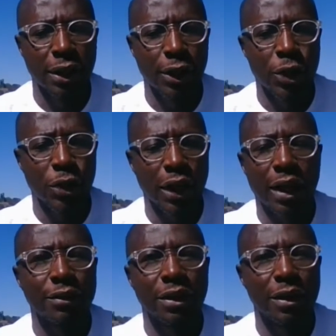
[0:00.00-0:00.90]
They
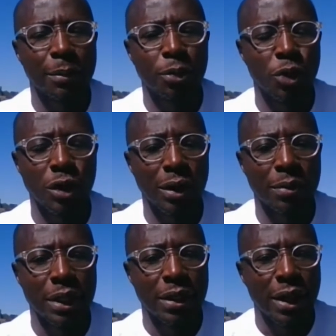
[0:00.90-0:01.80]
have a
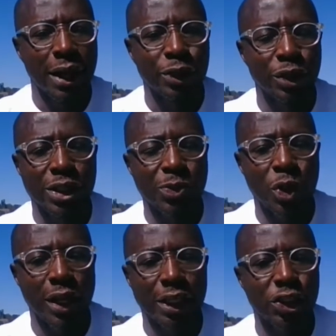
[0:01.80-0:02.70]
program. Actually, it's
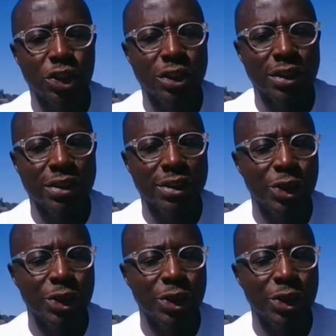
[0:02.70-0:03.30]
more like cheaters.